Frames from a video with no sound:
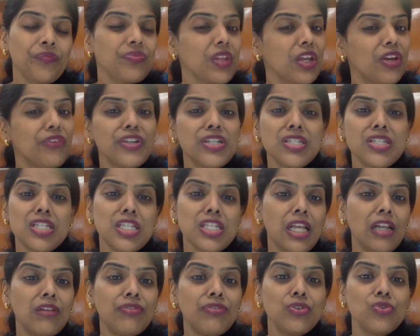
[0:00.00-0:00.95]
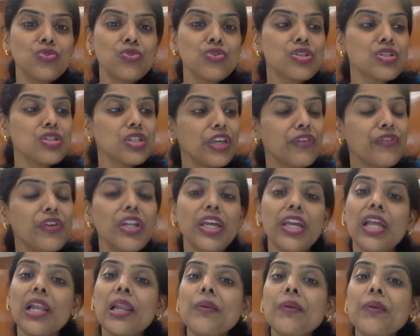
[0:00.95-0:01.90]
If it's a self-use, even an
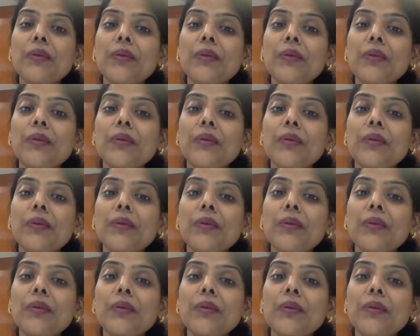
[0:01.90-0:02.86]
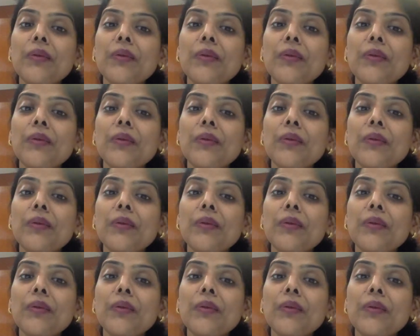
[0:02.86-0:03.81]
11,000 square feet or a 20,000
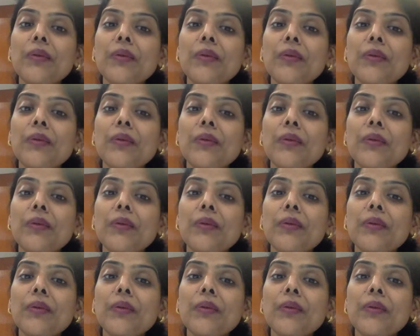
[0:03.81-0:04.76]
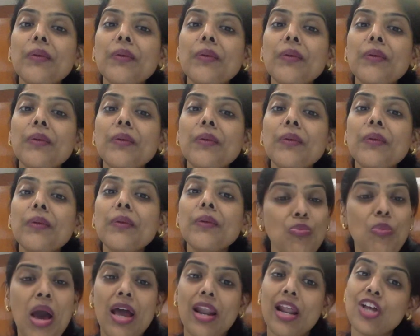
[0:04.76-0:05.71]
square feet area for agriculture in
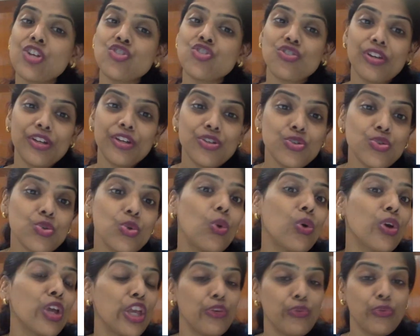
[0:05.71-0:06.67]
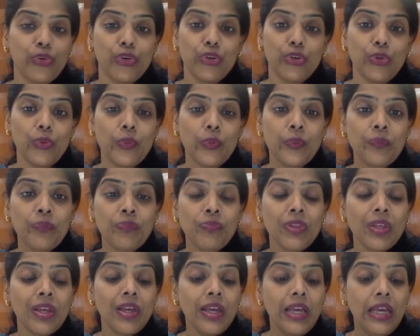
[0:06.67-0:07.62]
Maharashtra is okay for you.
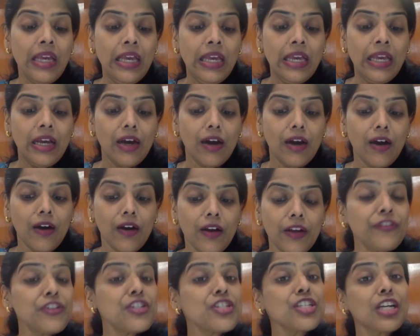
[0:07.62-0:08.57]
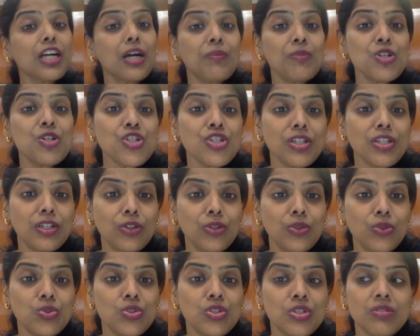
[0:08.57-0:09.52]
If it's a commercial
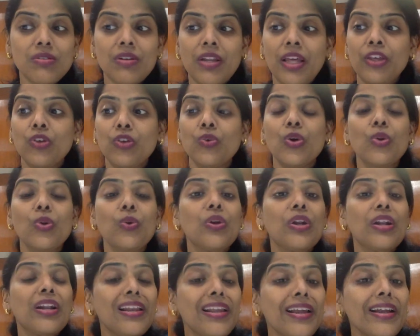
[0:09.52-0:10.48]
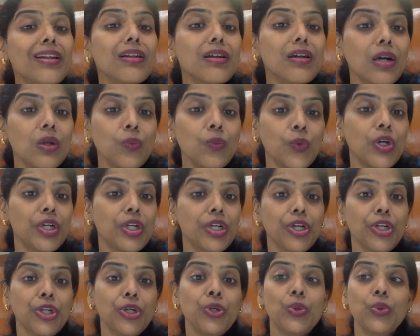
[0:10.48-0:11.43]
use, like you want to later convert
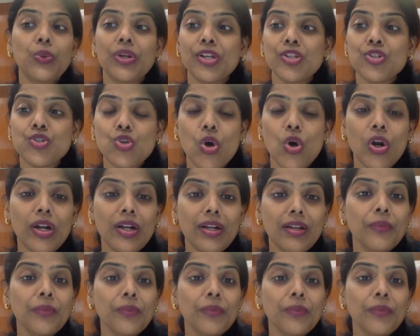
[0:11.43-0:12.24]
it into resort